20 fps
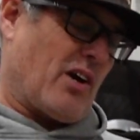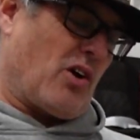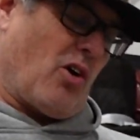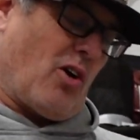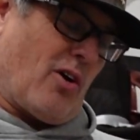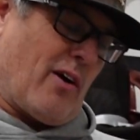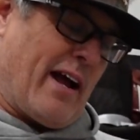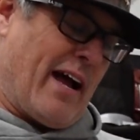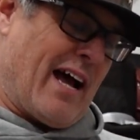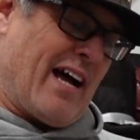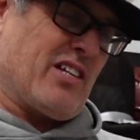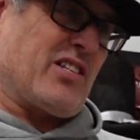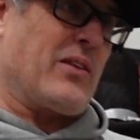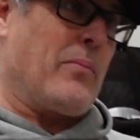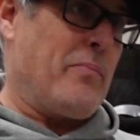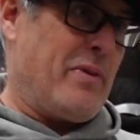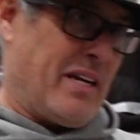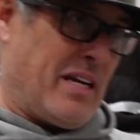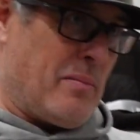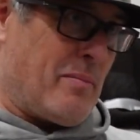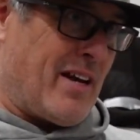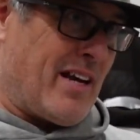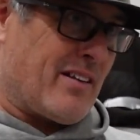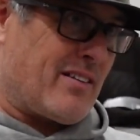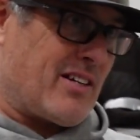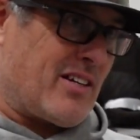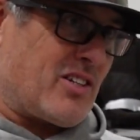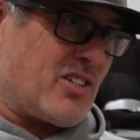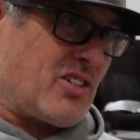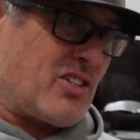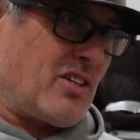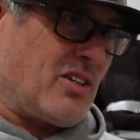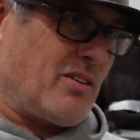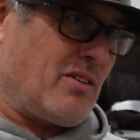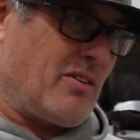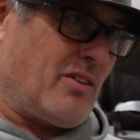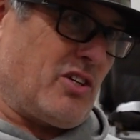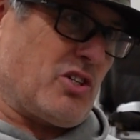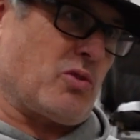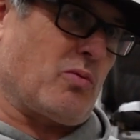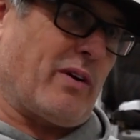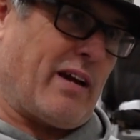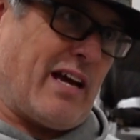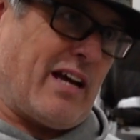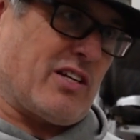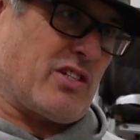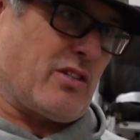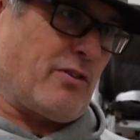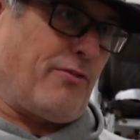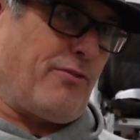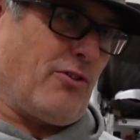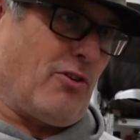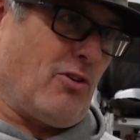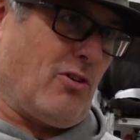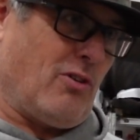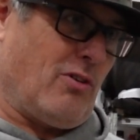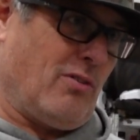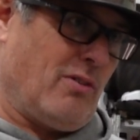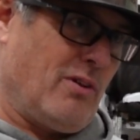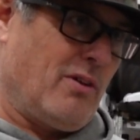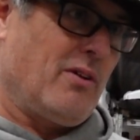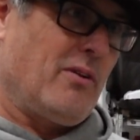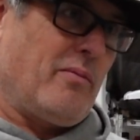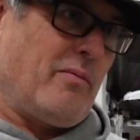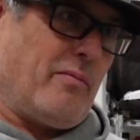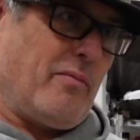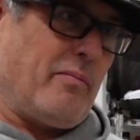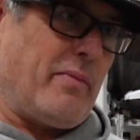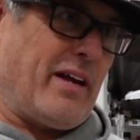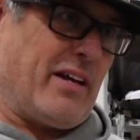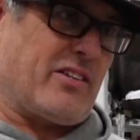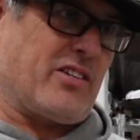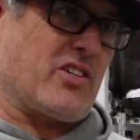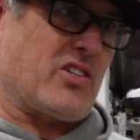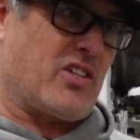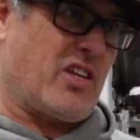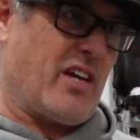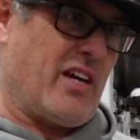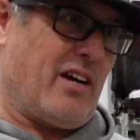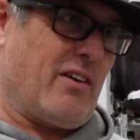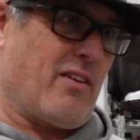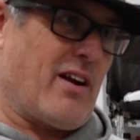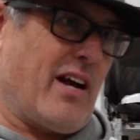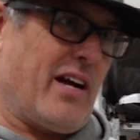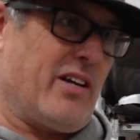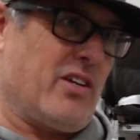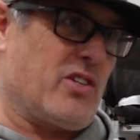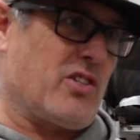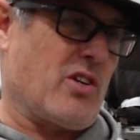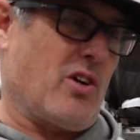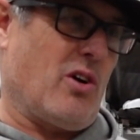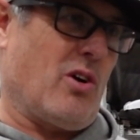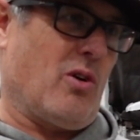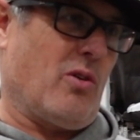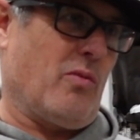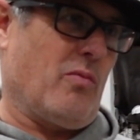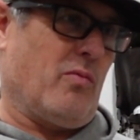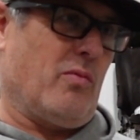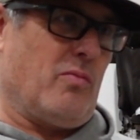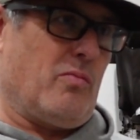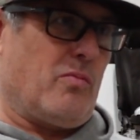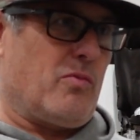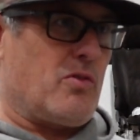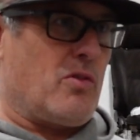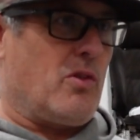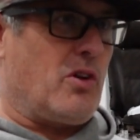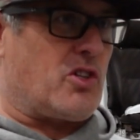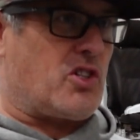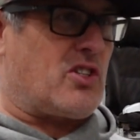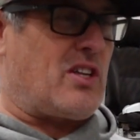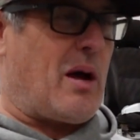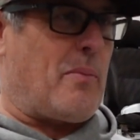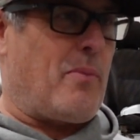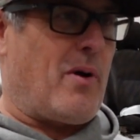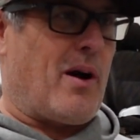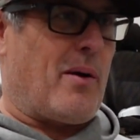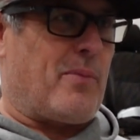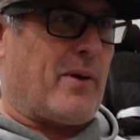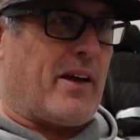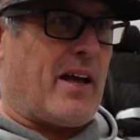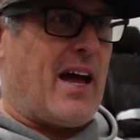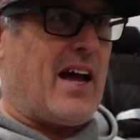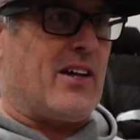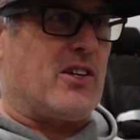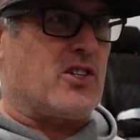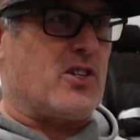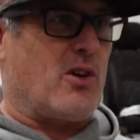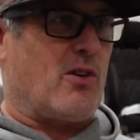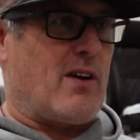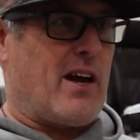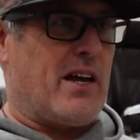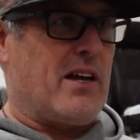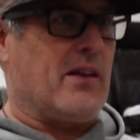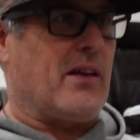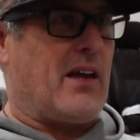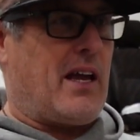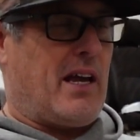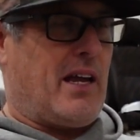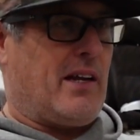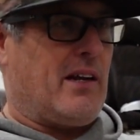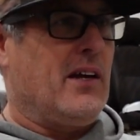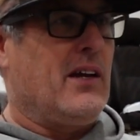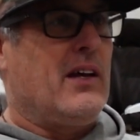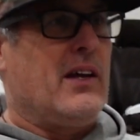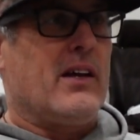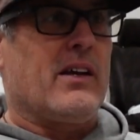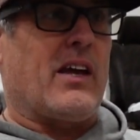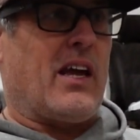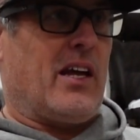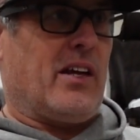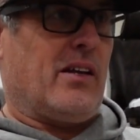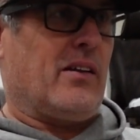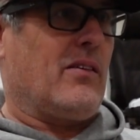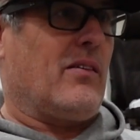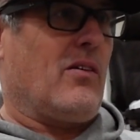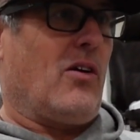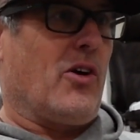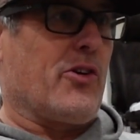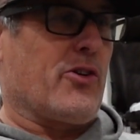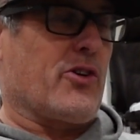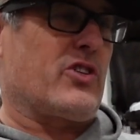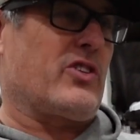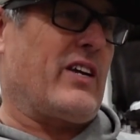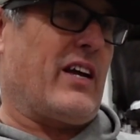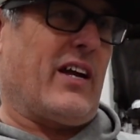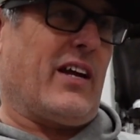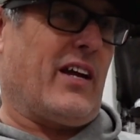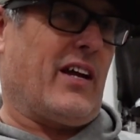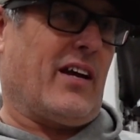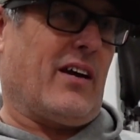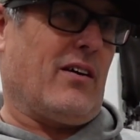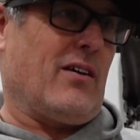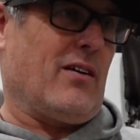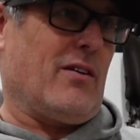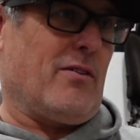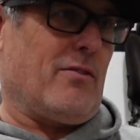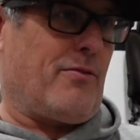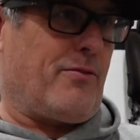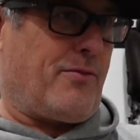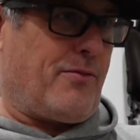car has the mini Mantis, this one has the full Mantis kit, right? So a step up again, so right, gain understanding of